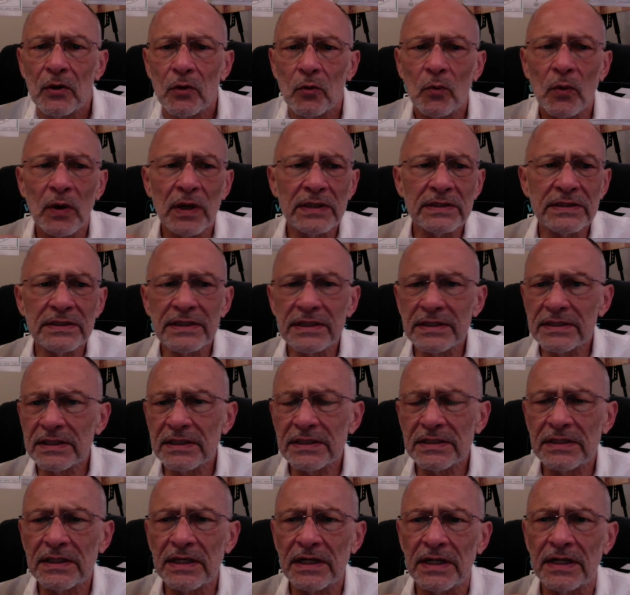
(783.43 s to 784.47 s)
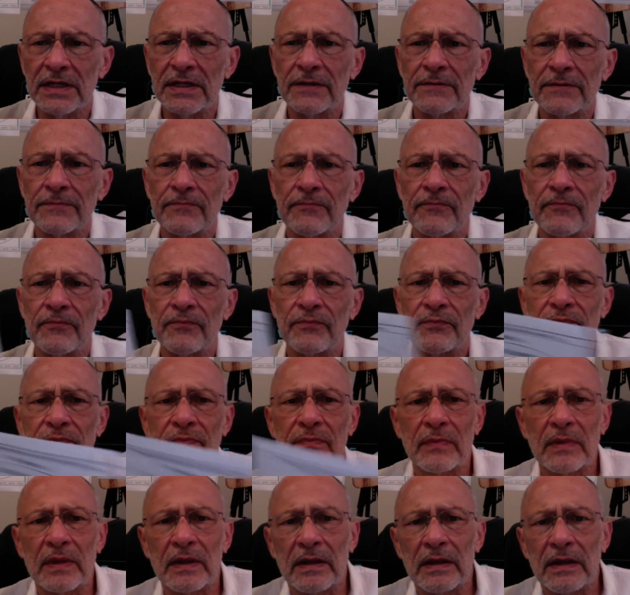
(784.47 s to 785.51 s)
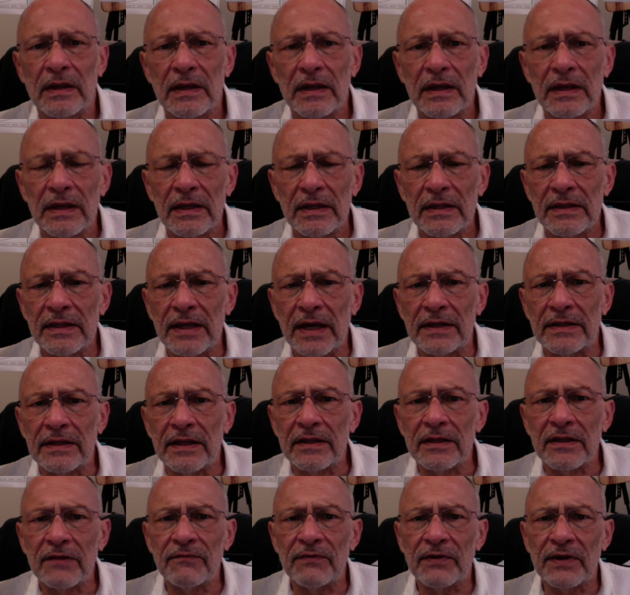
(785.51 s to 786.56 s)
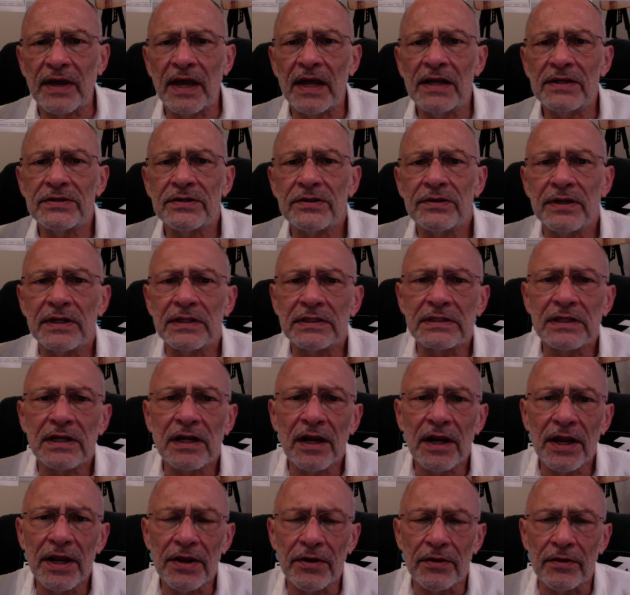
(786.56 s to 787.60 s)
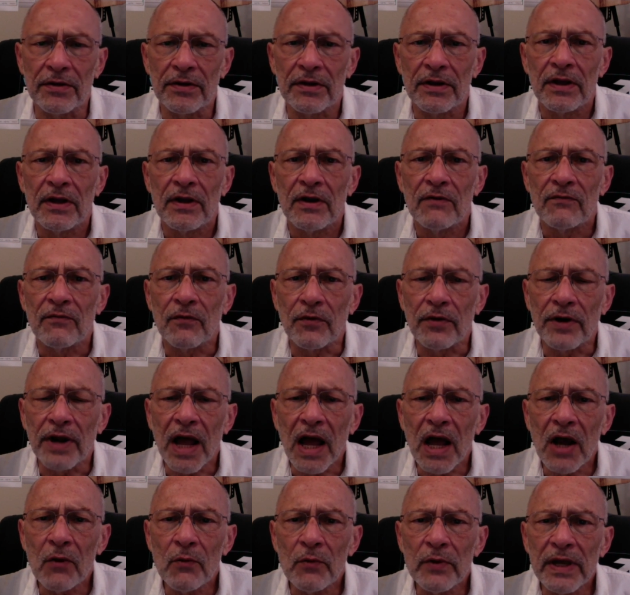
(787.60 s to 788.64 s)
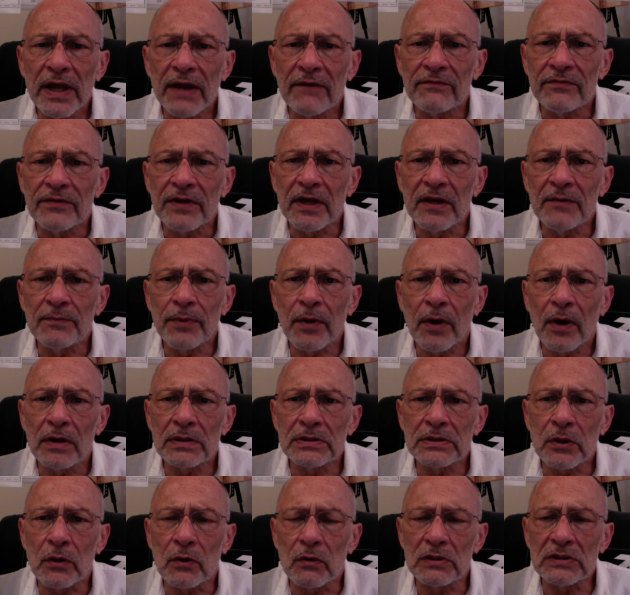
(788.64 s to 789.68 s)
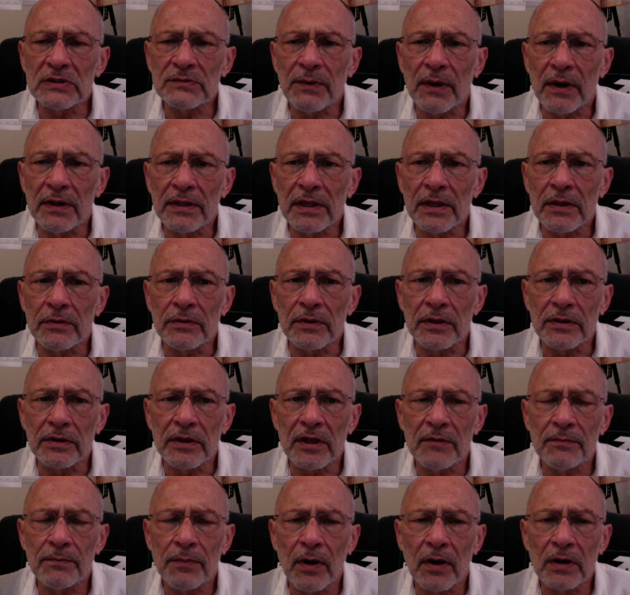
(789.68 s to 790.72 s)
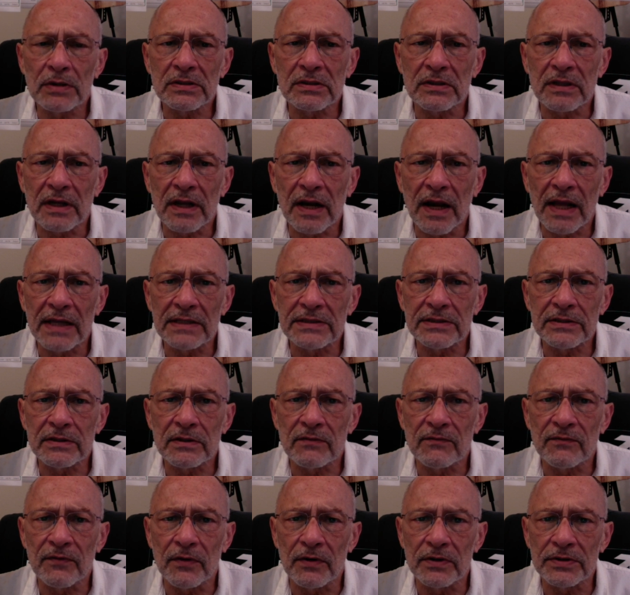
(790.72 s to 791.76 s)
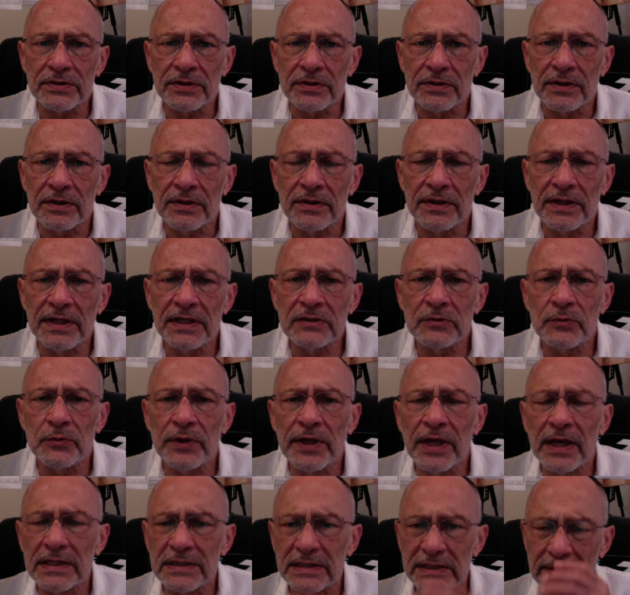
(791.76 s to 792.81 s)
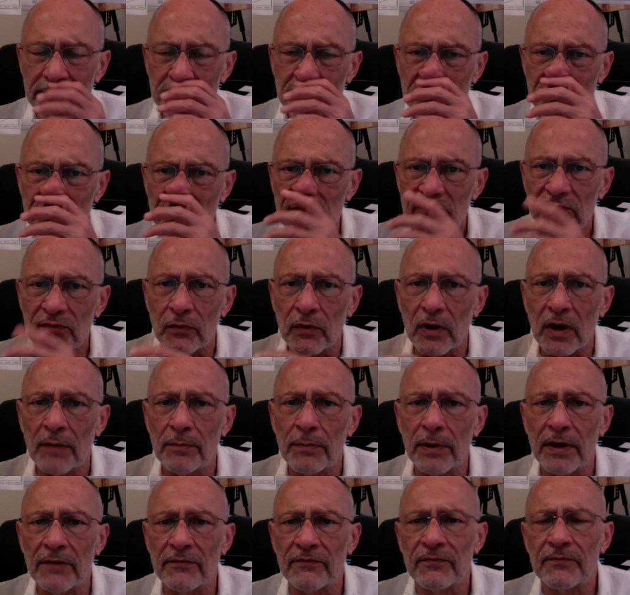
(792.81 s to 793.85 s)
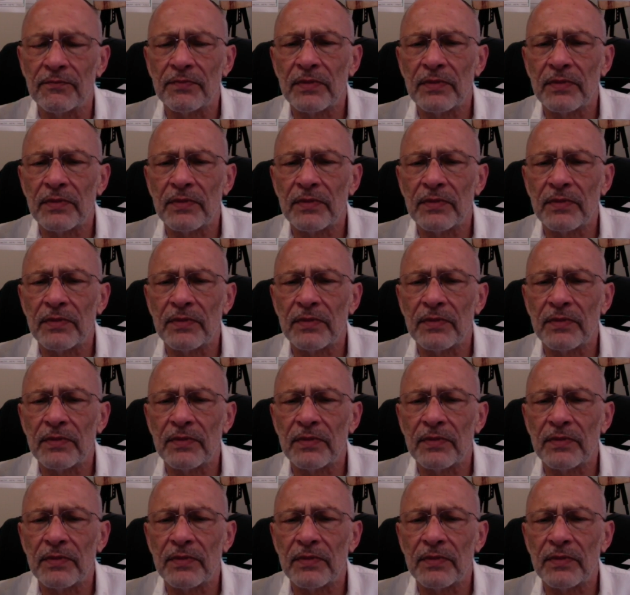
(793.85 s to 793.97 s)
Once this is done, the identification is clear. For now, we have 10 parts corresponding to the 10 parts of the classical version. This we exhibit above.